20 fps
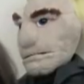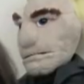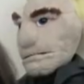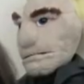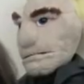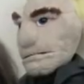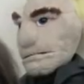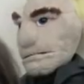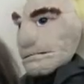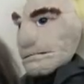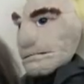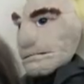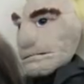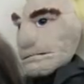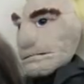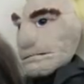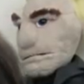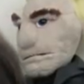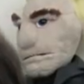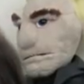
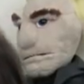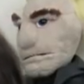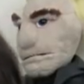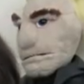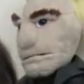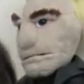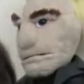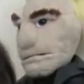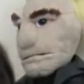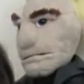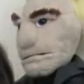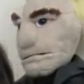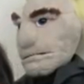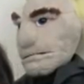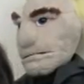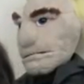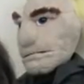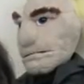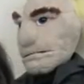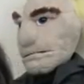
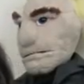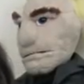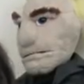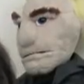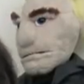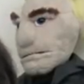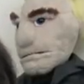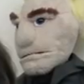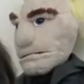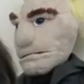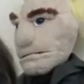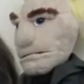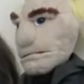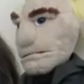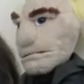No words are spoken by the person on screen.